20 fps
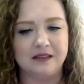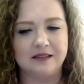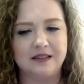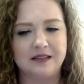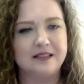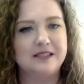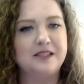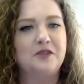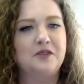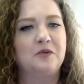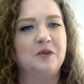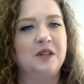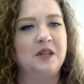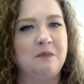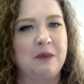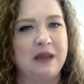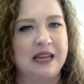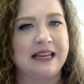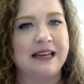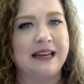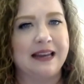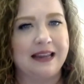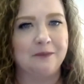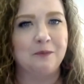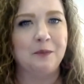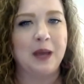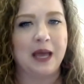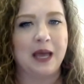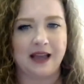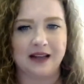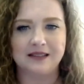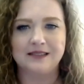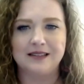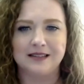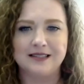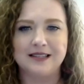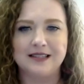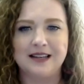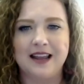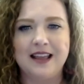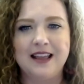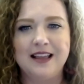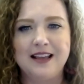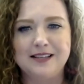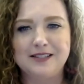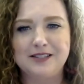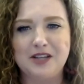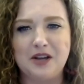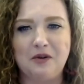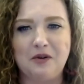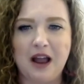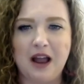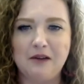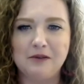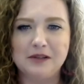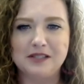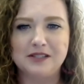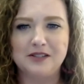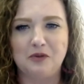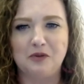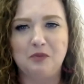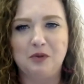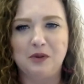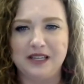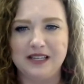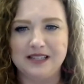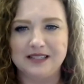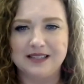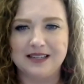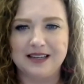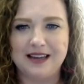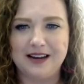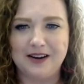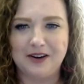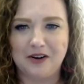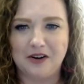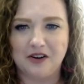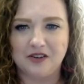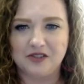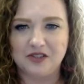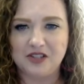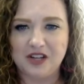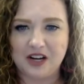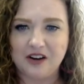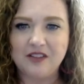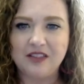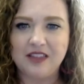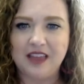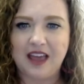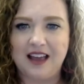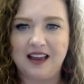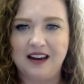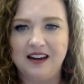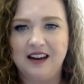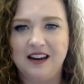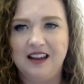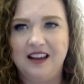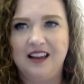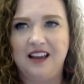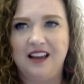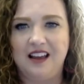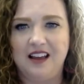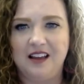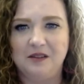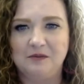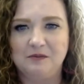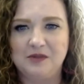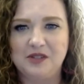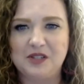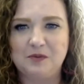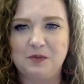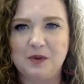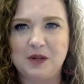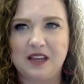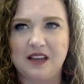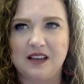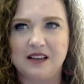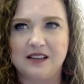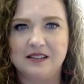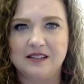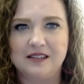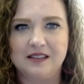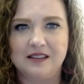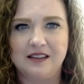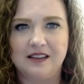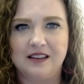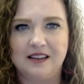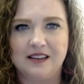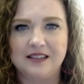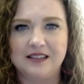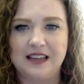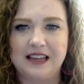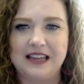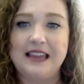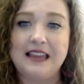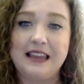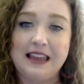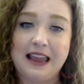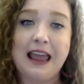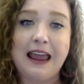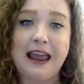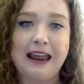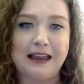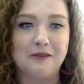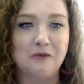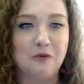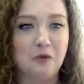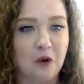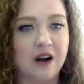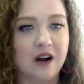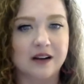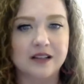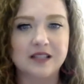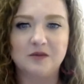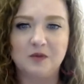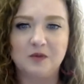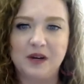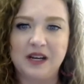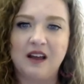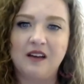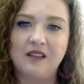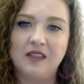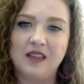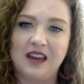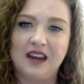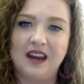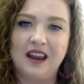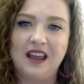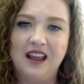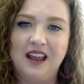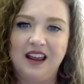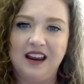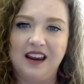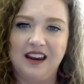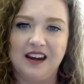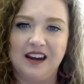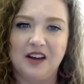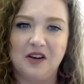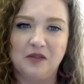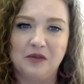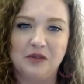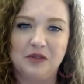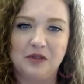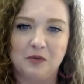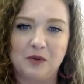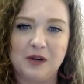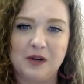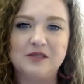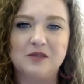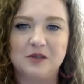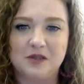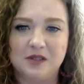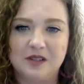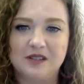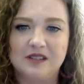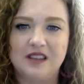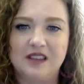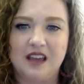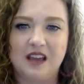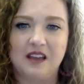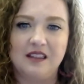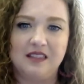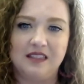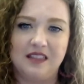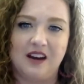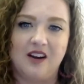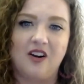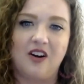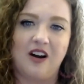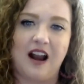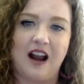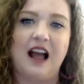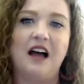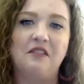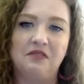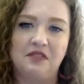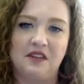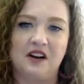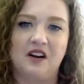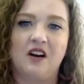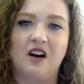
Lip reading: does it really make an impact? Does it? So I was so pleased to hear her share that, just because it's like, yay, it works. We know that, the resources that are out there